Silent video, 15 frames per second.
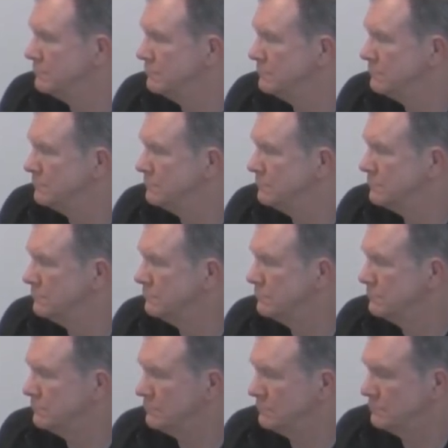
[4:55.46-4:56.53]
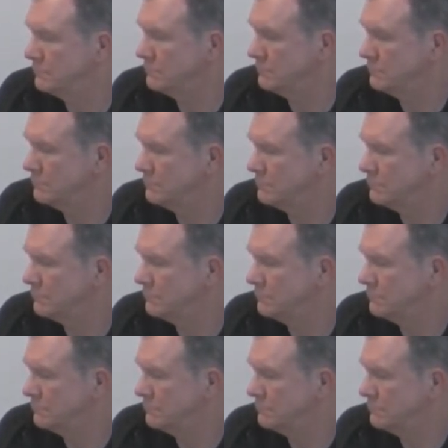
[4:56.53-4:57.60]

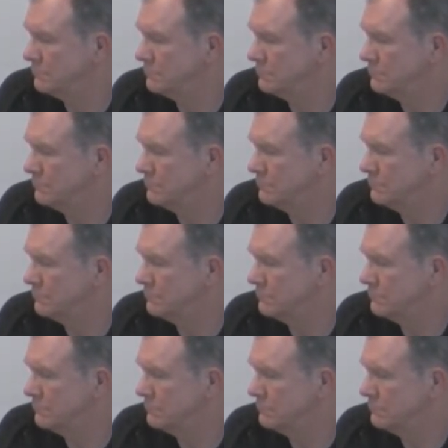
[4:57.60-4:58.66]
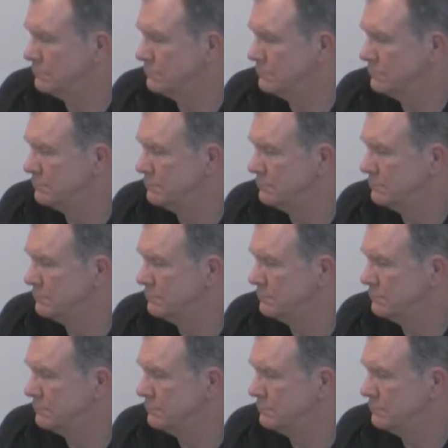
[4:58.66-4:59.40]
The person shown says nothing.